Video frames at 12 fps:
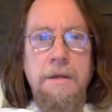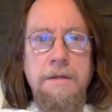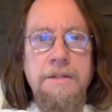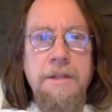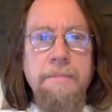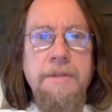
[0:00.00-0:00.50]

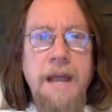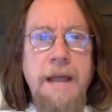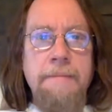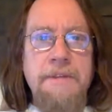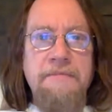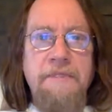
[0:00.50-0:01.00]

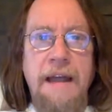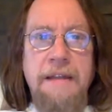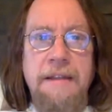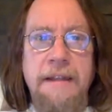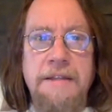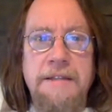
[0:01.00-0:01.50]
Sometimes if I
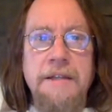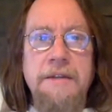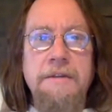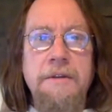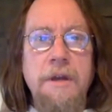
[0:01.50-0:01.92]
listen